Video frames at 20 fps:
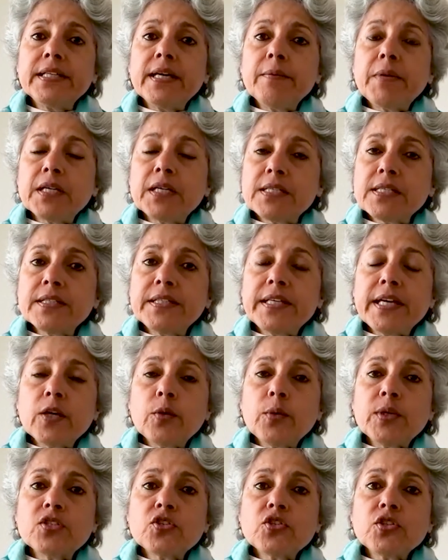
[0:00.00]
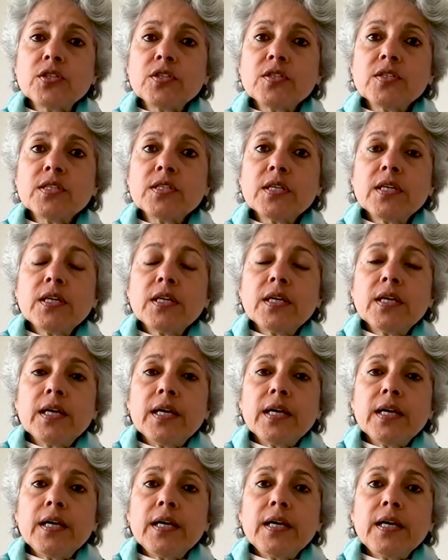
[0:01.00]
them, answer their questions,
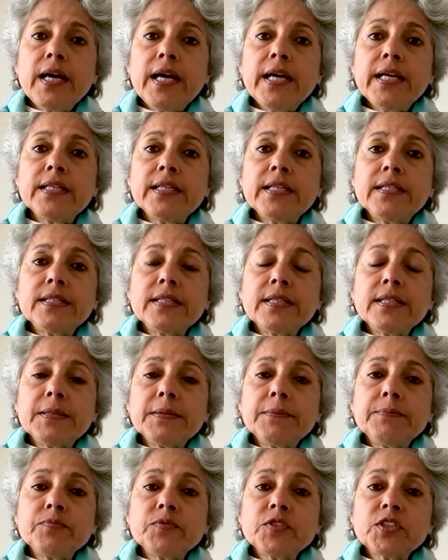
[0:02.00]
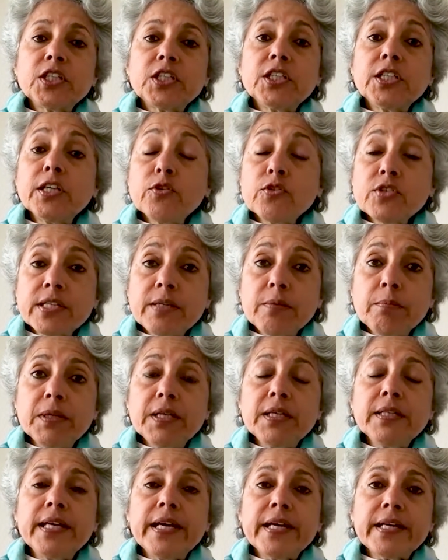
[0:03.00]
uh, and uh, continuously
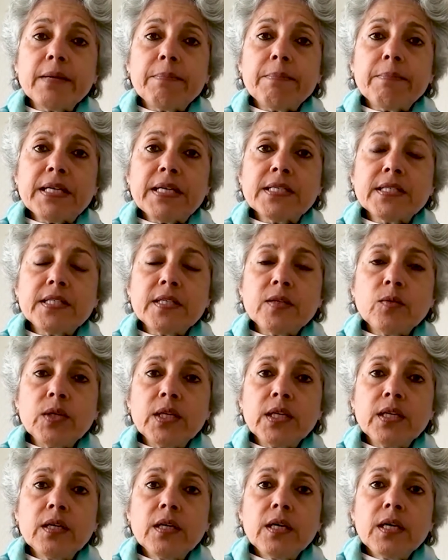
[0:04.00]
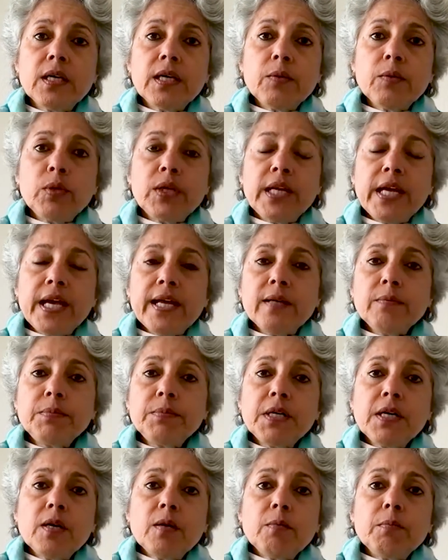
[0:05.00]
build their capacity will, will
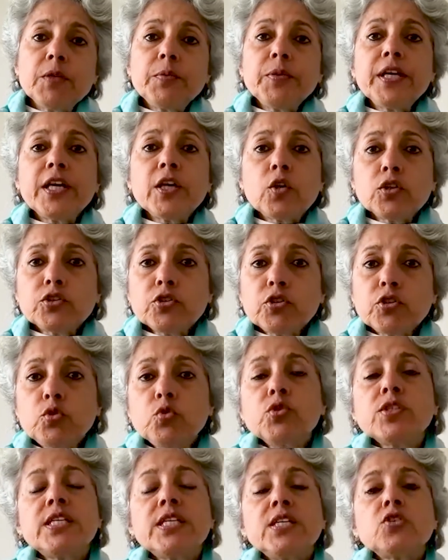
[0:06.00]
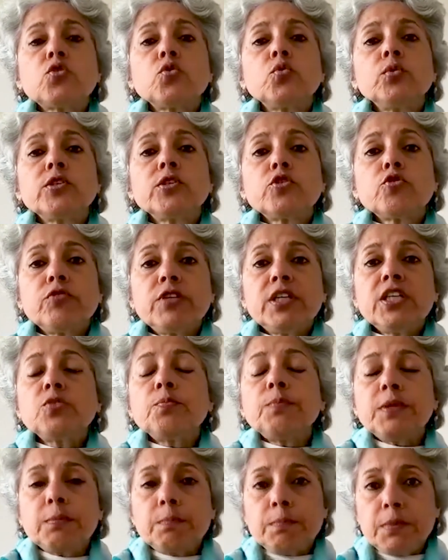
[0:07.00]
help. But we can also use these tools to
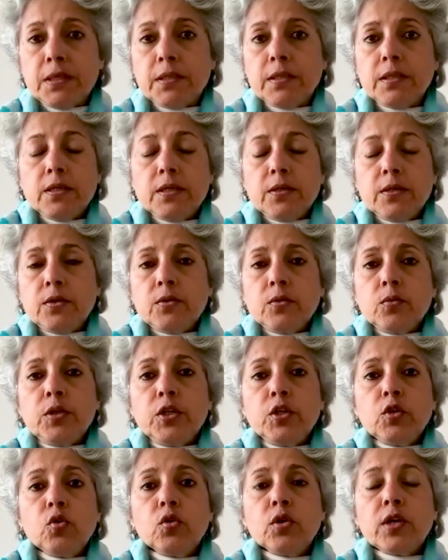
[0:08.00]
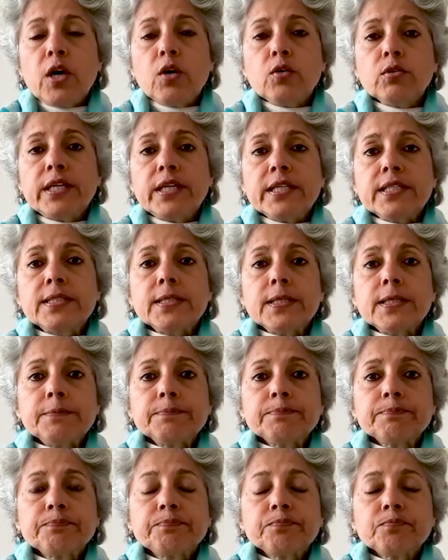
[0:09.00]
reach people. We know now that uh,